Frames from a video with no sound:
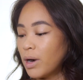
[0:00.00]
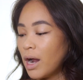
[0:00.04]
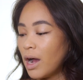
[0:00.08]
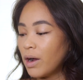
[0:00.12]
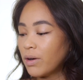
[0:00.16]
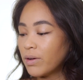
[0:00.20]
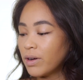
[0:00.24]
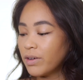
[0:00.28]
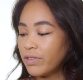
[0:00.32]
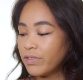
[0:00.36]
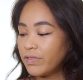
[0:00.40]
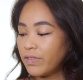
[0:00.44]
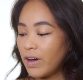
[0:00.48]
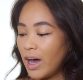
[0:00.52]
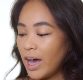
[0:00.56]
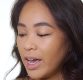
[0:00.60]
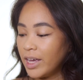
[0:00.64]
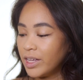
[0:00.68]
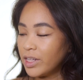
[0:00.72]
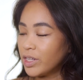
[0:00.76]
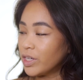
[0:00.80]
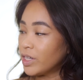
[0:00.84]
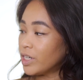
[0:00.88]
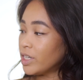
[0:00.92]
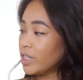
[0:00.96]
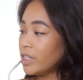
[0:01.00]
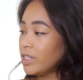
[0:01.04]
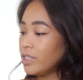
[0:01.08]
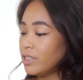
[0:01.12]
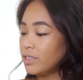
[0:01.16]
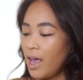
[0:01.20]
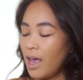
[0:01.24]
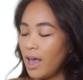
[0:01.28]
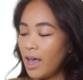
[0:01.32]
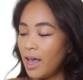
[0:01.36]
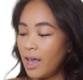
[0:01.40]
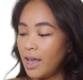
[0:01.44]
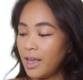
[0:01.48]
brow refiner,
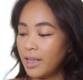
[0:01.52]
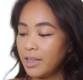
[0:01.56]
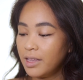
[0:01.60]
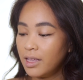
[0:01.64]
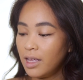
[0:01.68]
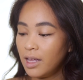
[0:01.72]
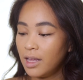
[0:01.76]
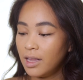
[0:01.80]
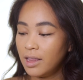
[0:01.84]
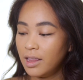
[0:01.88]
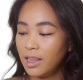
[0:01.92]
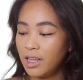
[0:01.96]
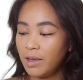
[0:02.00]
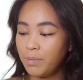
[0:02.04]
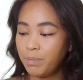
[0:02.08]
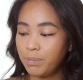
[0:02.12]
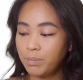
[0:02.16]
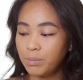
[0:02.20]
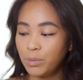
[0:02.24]
and lip